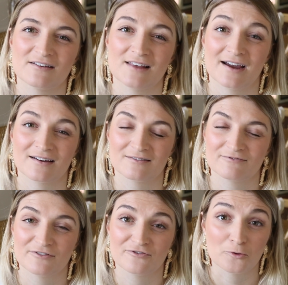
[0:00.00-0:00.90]
like
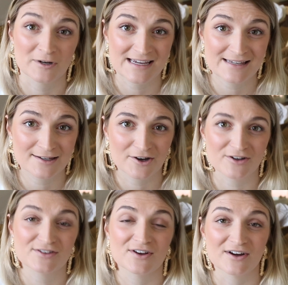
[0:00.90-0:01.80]
for 4 years
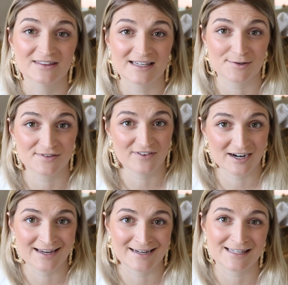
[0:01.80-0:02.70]
ago, so this was
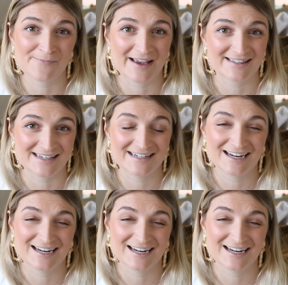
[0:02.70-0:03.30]
very unexpected.